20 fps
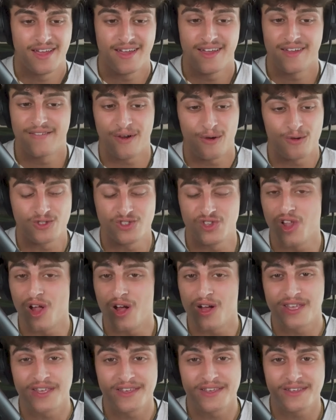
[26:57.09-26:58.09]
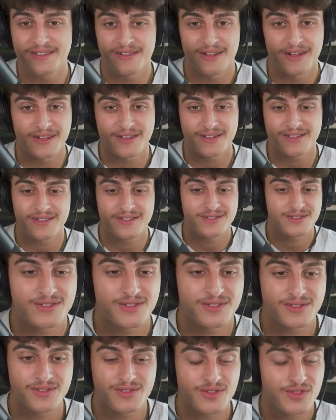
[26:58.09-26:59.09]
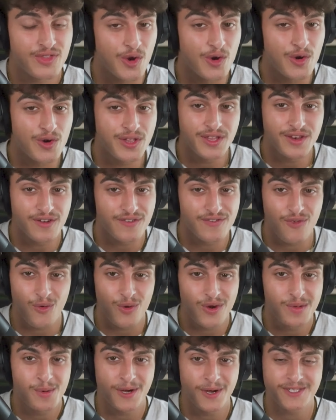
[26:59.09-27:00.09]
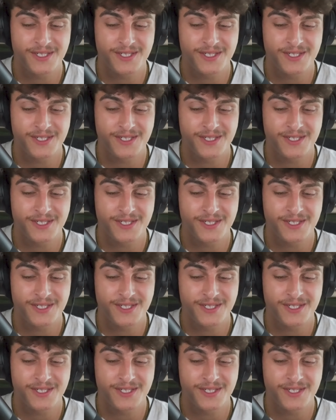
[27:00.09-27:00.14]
if I was lucky, like 30 to 40 bucks a